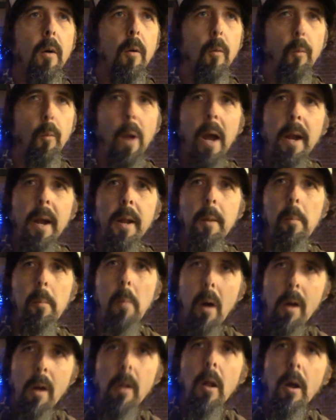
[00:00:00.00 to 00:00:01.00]
writing,
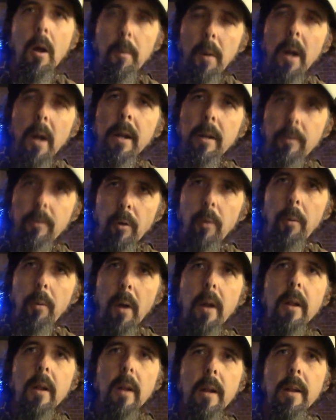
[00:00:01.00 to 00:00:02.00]
monologue writing, joke
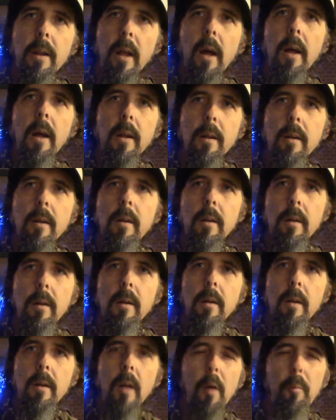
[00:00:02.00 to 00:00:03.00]
writing like that.
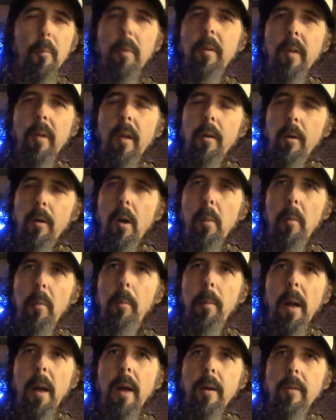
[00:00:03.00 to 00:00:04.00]
I've put together a couple
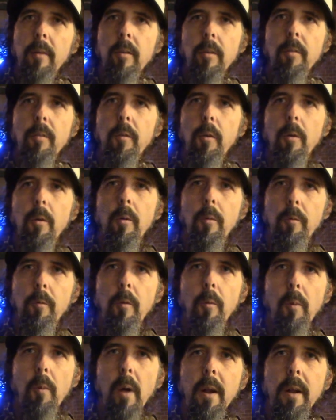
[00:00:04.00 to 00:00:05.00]
of packages for
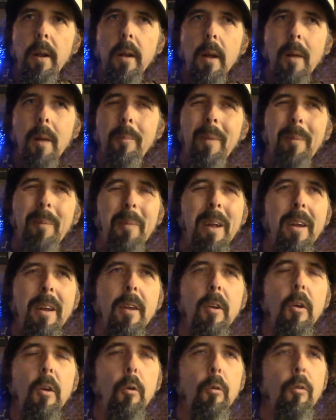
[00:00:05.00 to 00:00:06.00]
writing. I'm not a
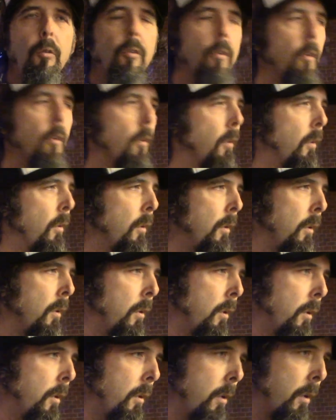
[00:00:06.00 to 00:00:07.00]
huge.
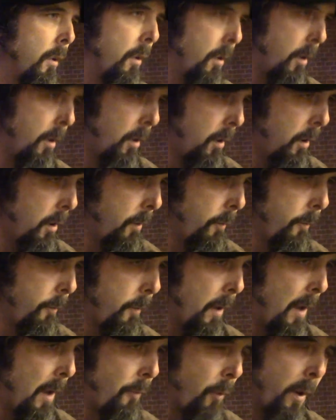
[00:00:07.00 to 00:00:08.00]

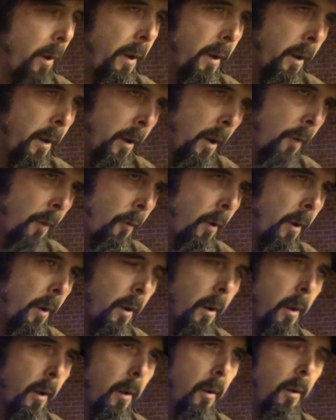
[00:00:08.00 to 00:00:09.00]
I've written
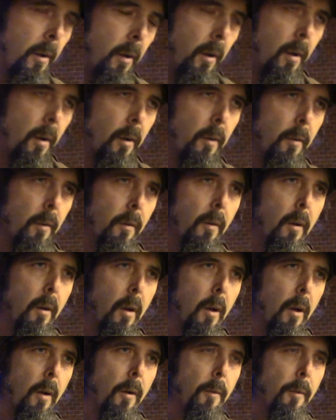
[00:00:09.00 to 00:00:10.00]

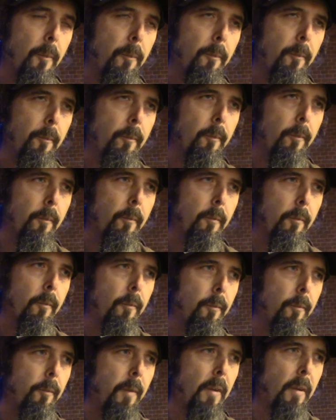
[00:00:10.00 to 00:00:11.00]
a
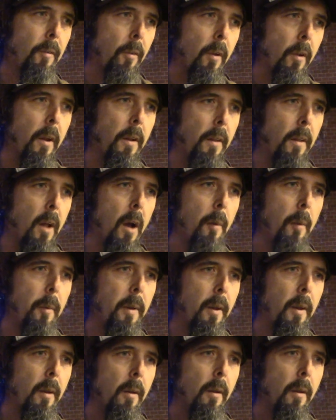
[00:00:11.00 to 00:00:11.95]
feature-length comedy,